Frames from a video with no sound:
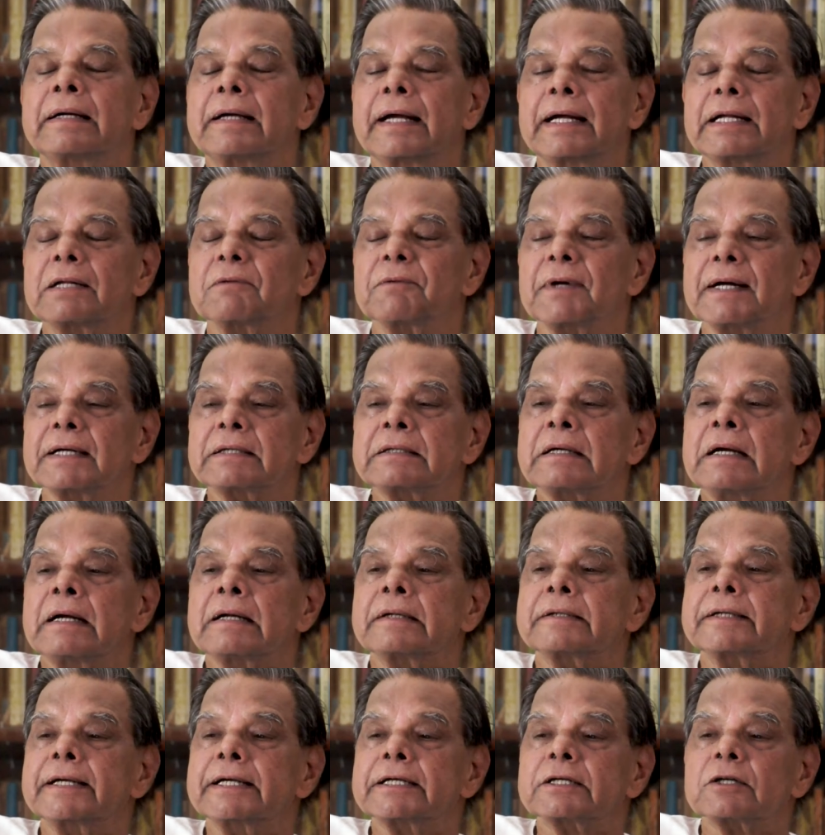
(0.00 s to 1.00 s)
In other words,
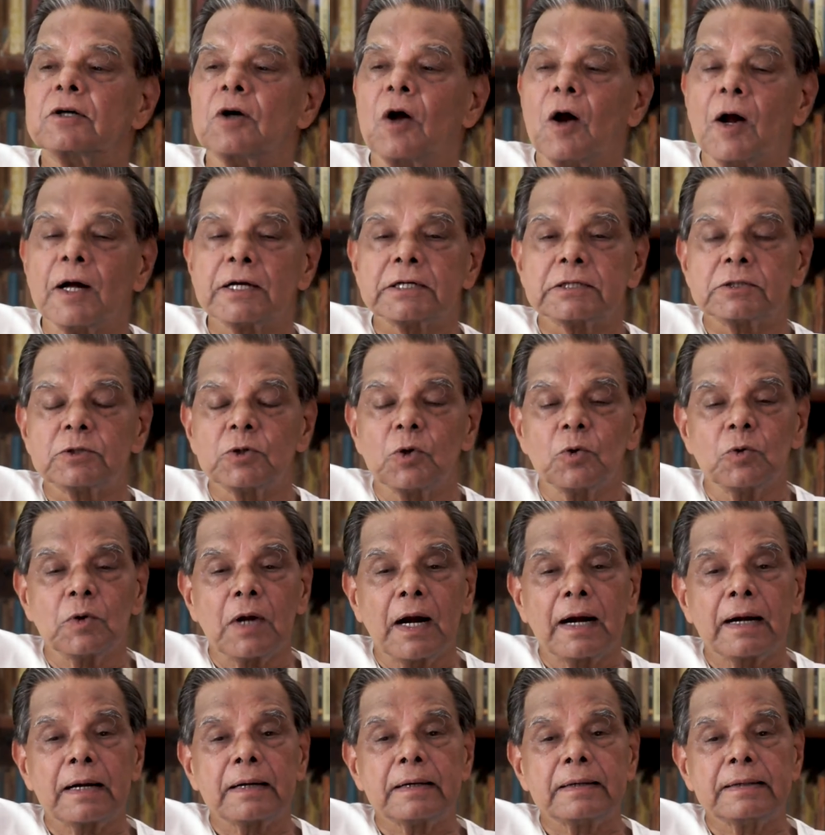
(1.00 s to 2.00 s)
these gods do
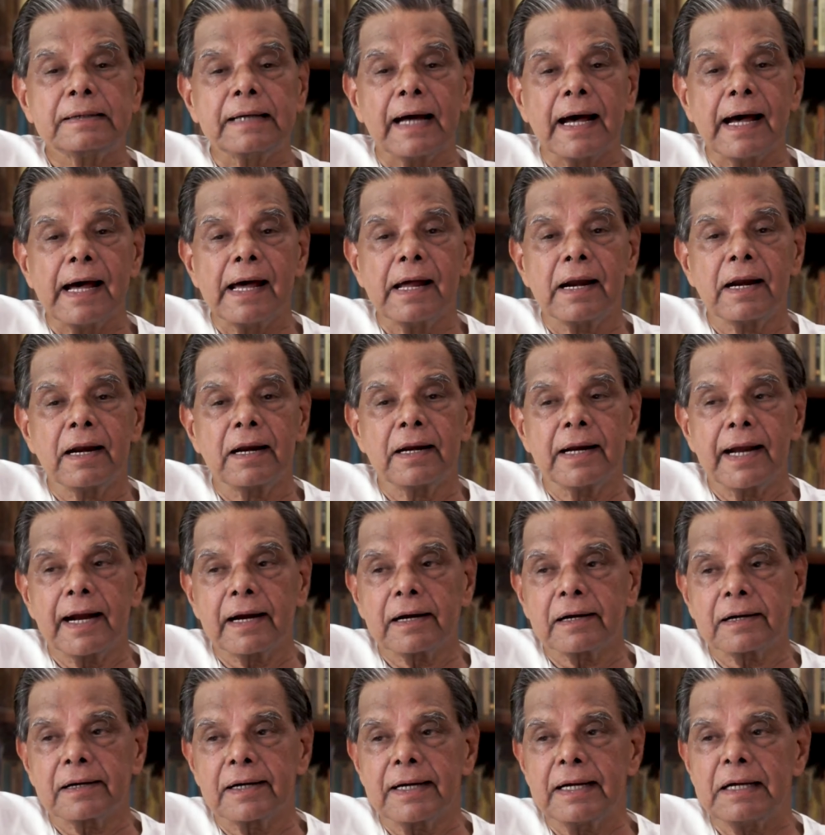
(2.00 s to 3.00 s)
not
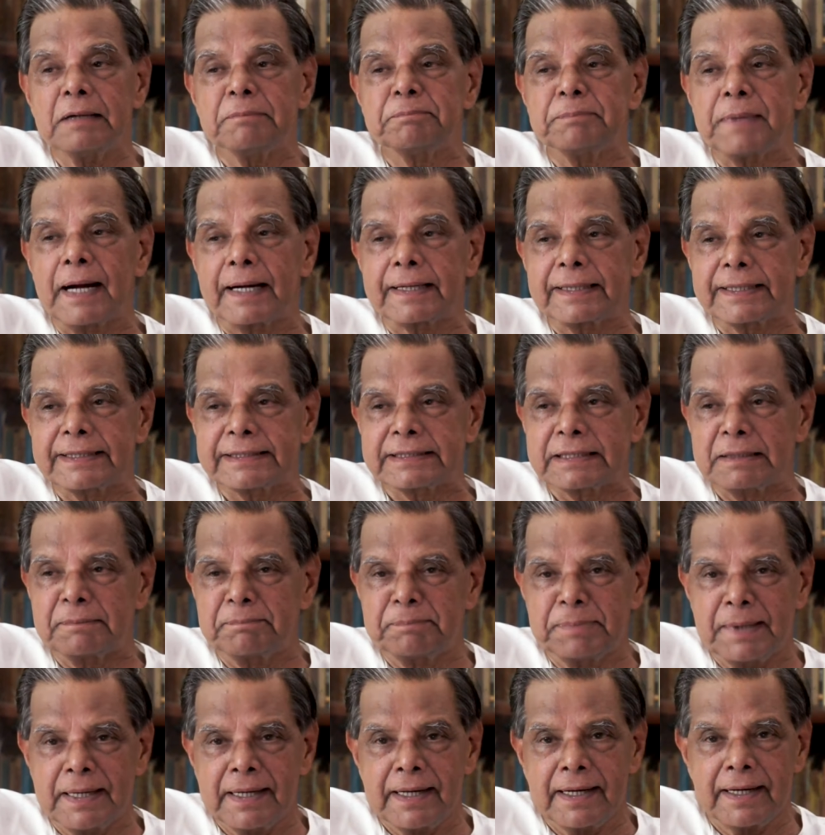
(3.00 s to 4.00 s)
directly
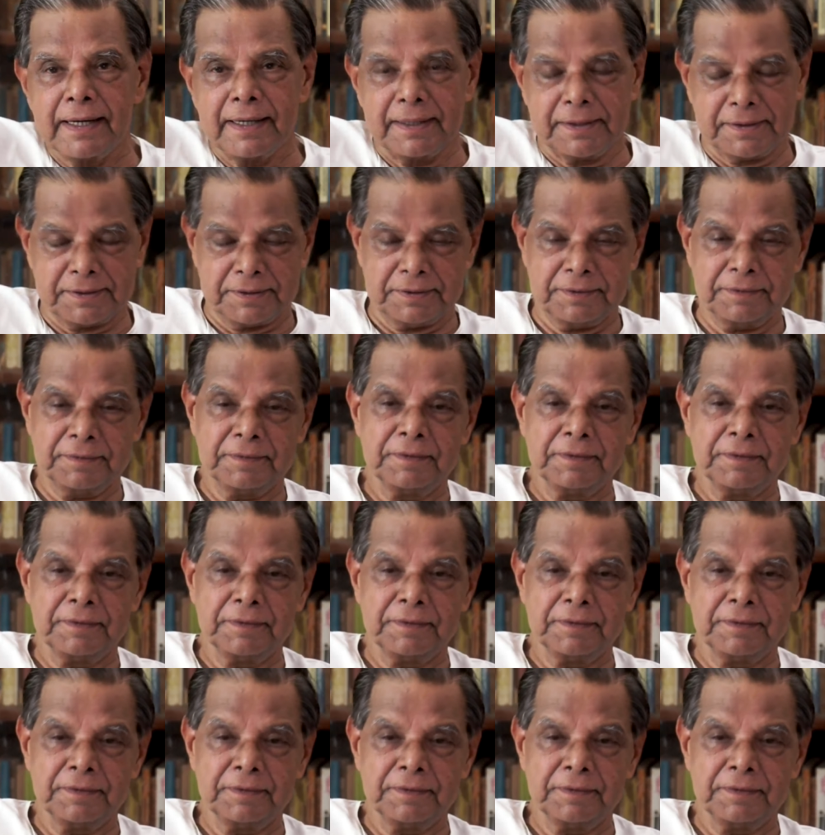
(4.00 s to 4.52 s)
participate